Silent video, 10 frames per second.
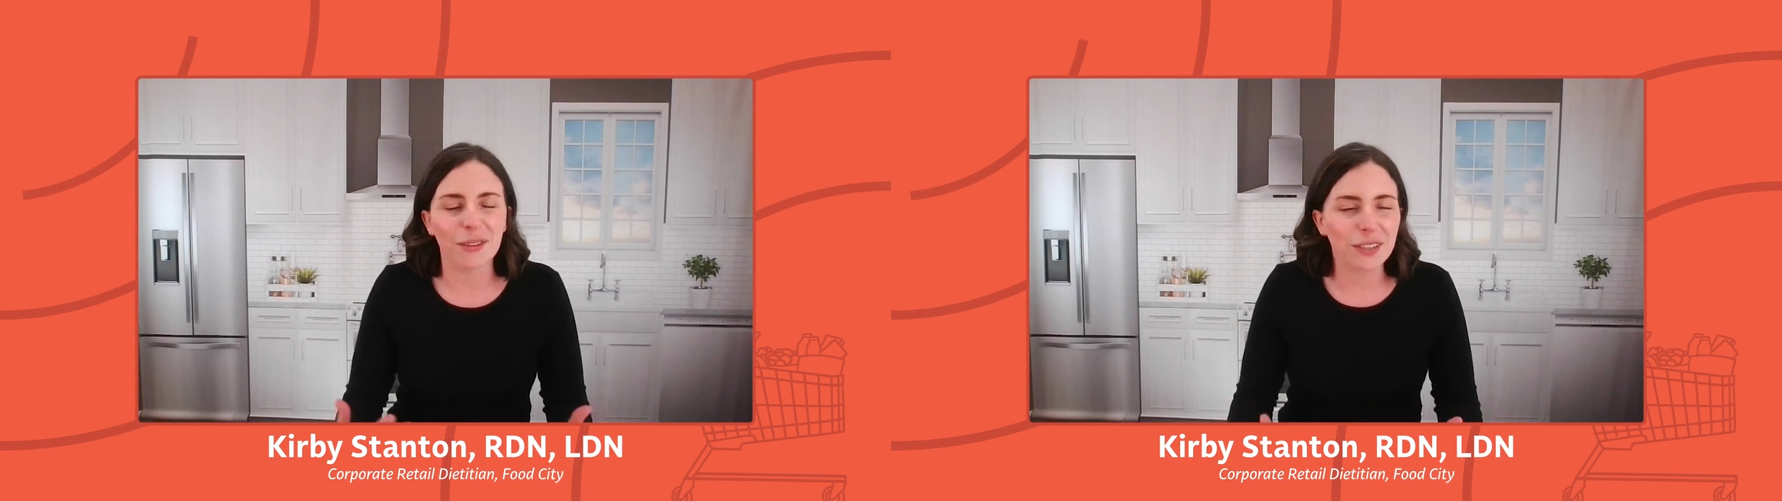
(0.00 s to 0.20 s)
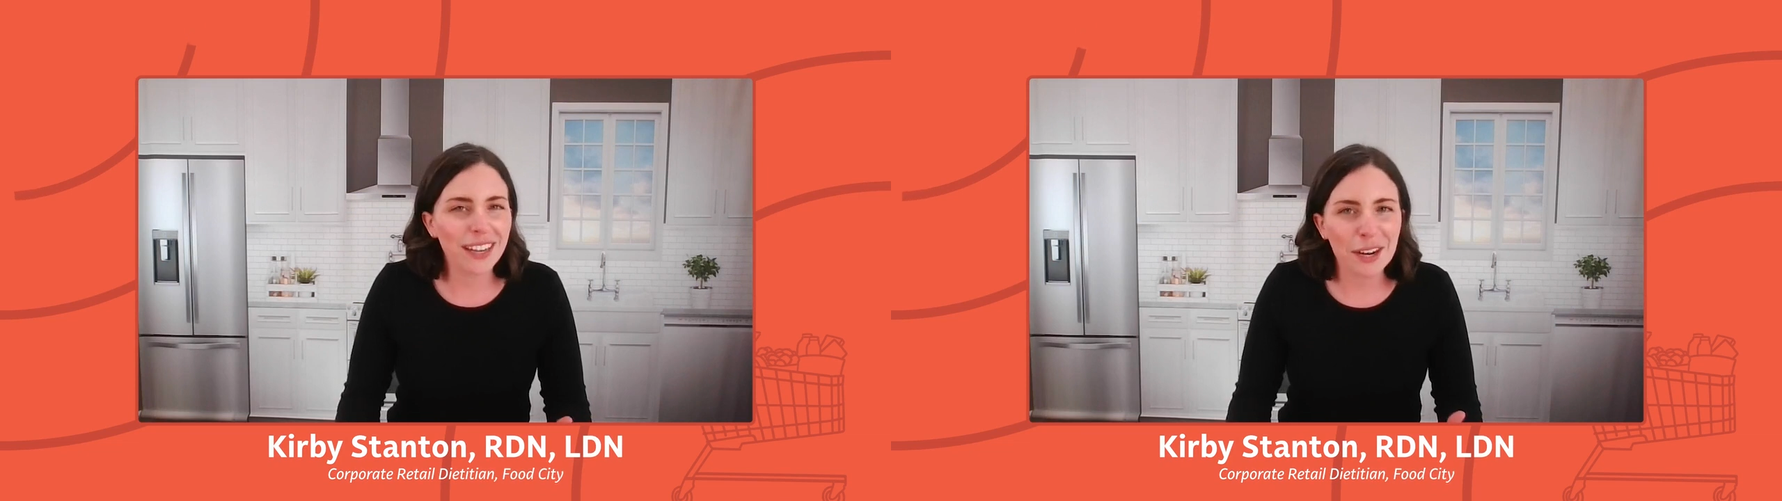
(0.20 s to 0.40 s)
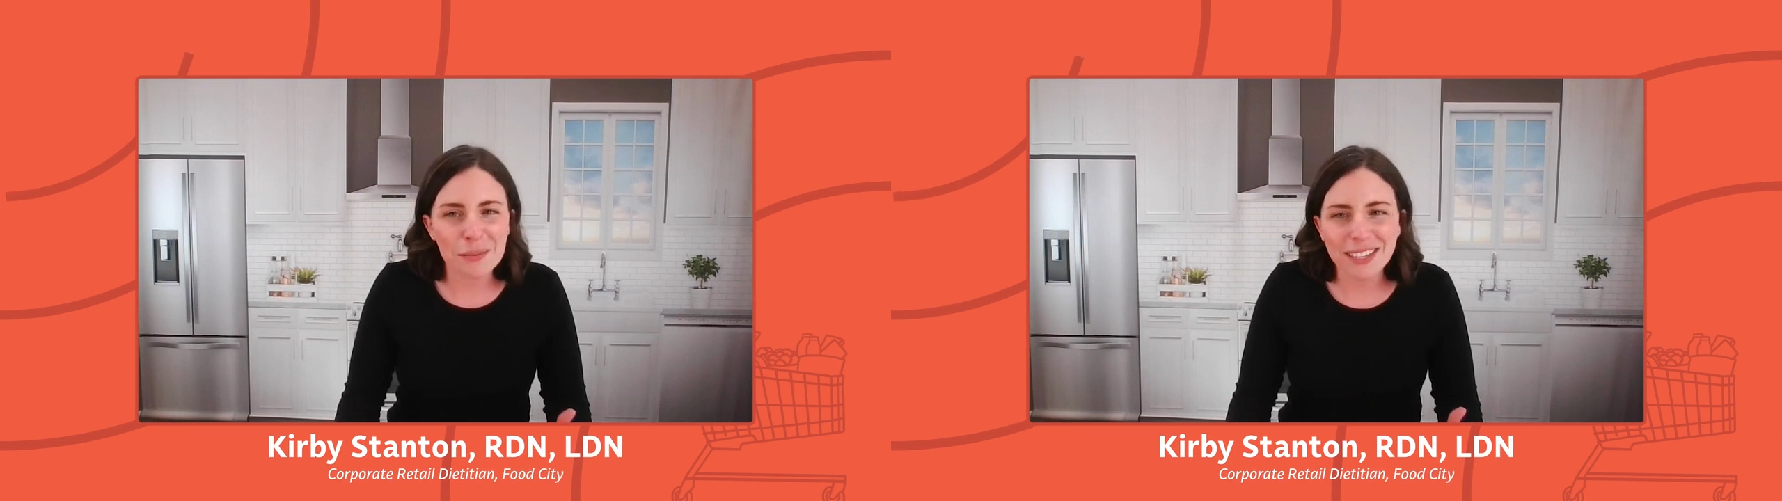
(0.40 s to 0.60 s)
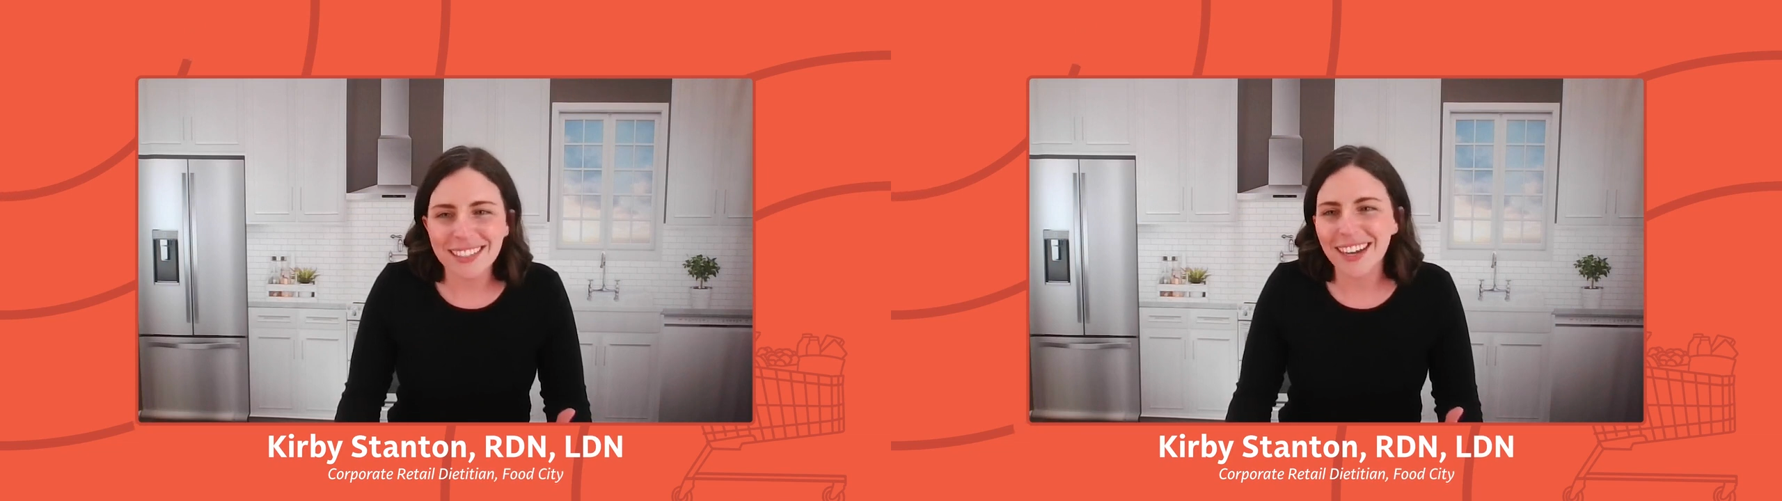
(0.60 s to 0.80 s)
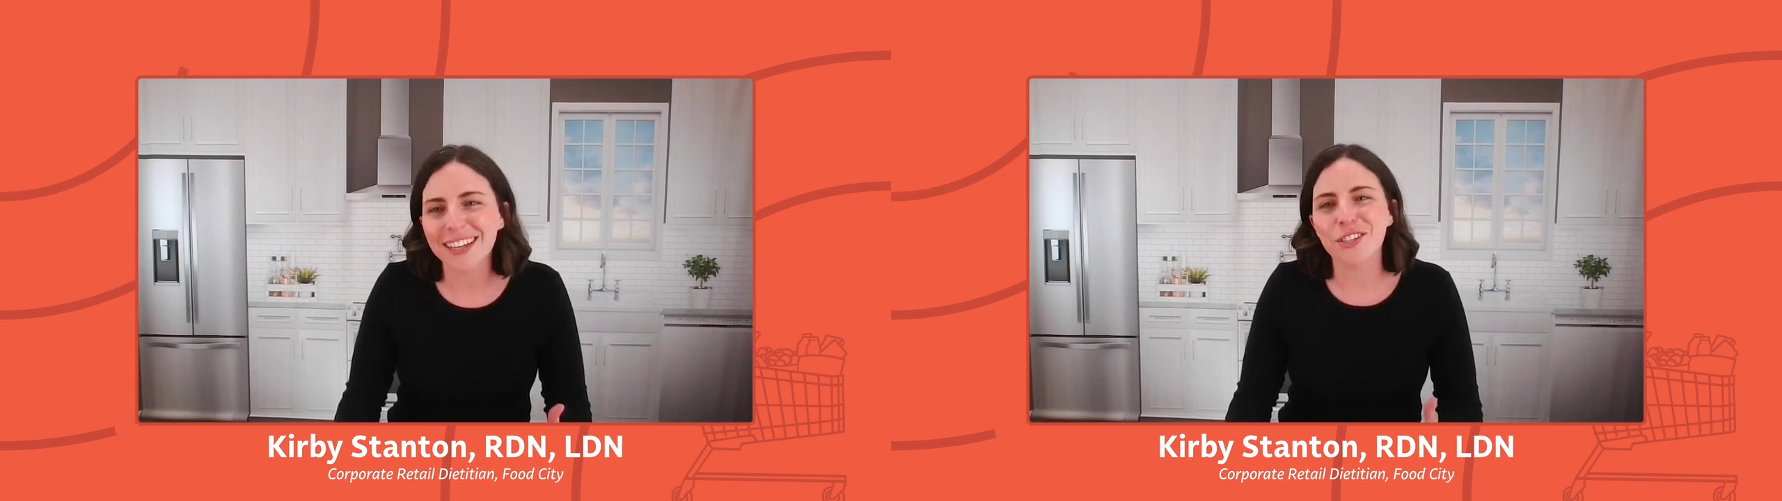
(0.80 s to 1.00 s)
learning how to be
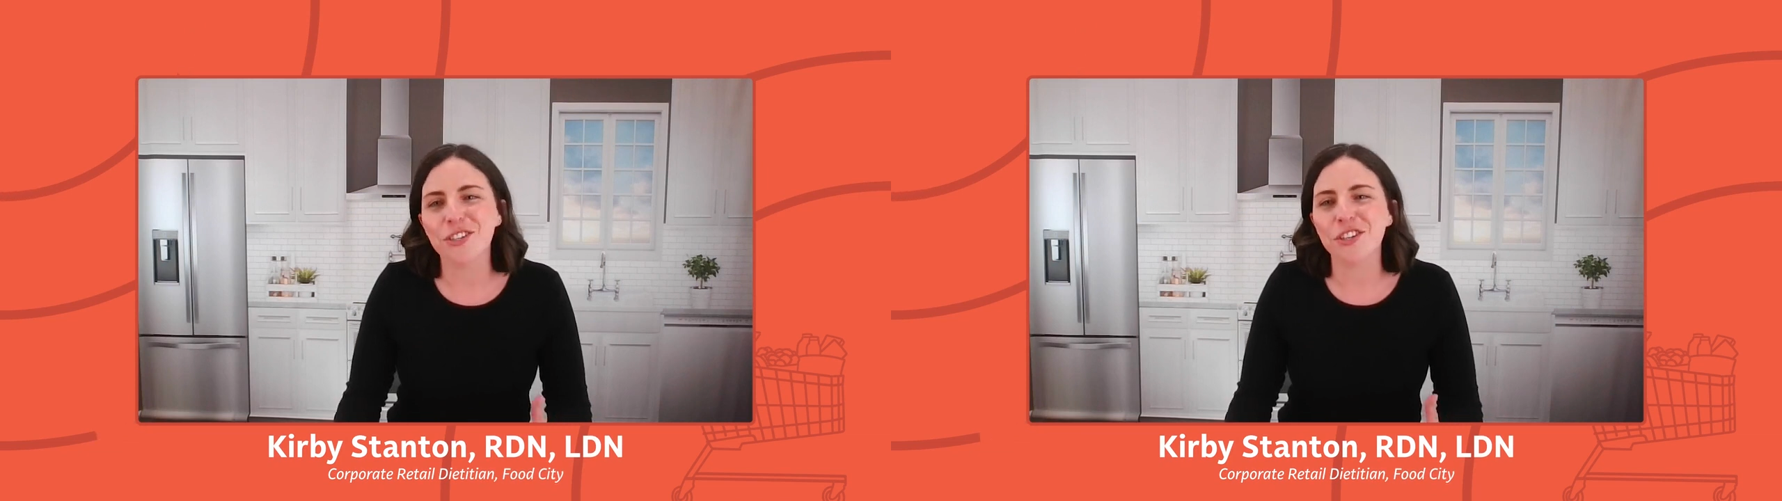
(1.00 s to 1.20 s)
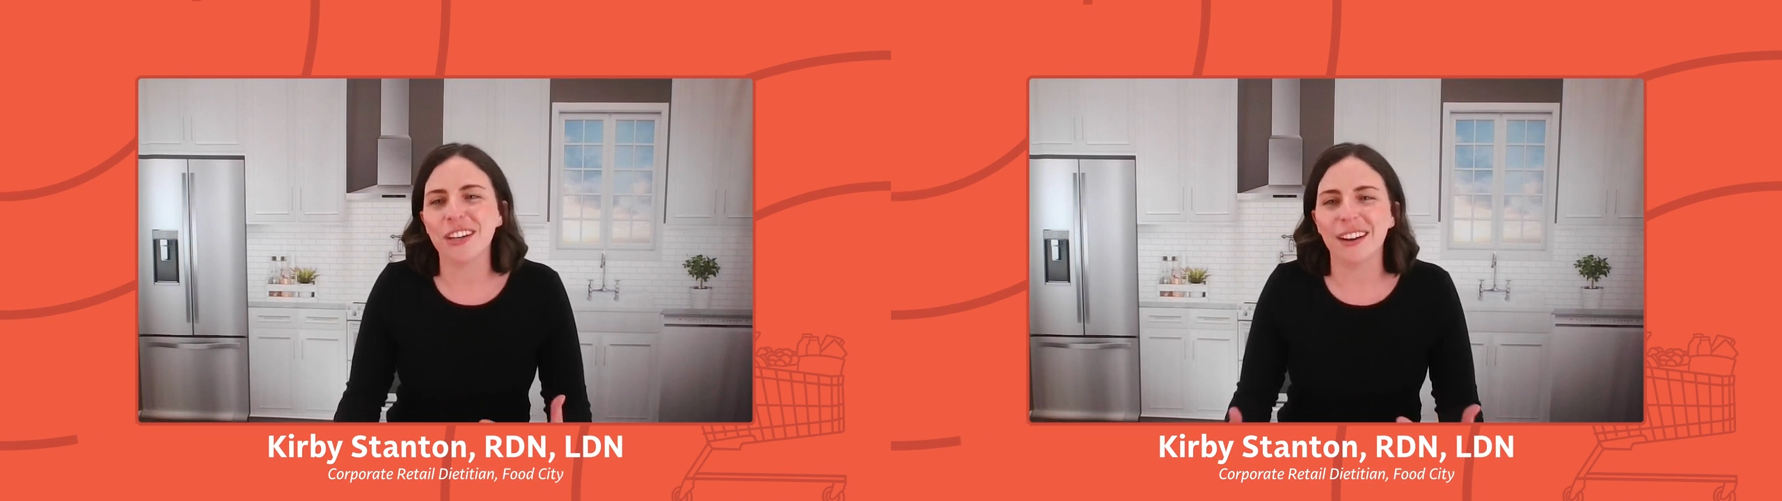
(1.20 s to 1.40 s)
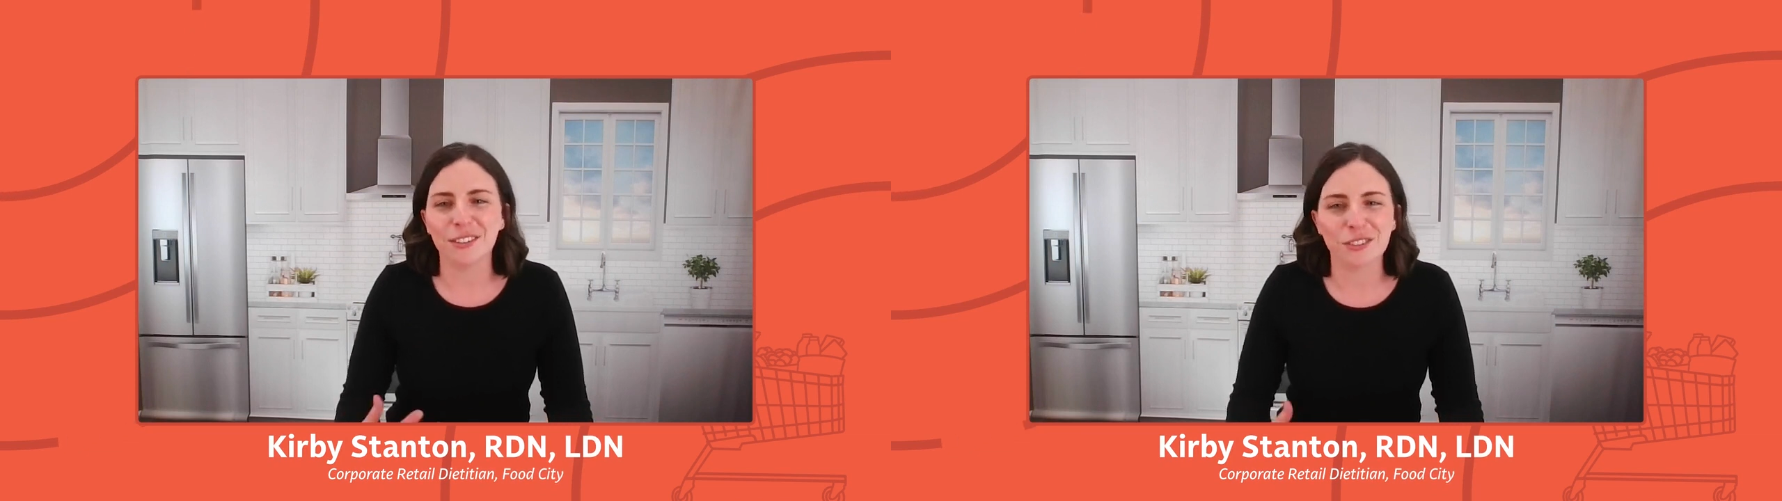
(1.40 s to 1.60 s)
a dietitian and